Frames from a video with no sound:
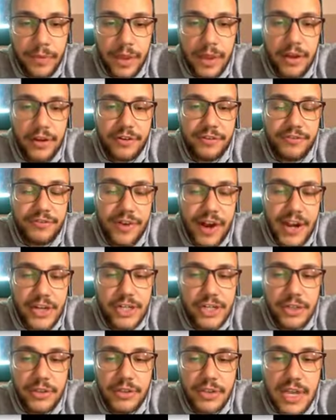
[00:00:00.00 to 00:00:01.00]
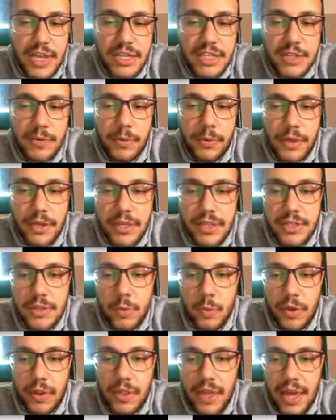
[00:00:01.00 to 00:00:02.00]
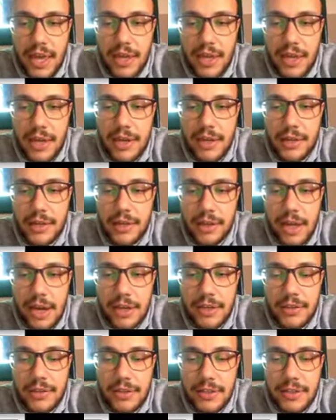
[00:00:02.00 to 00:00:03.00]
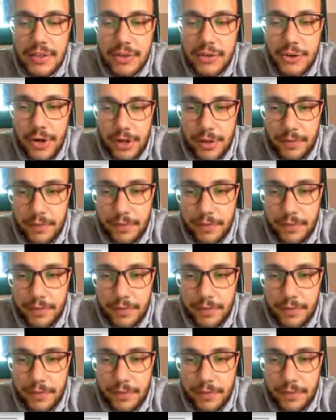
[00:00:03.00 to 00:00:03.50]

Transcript: refraction takes place with angle 90 degree.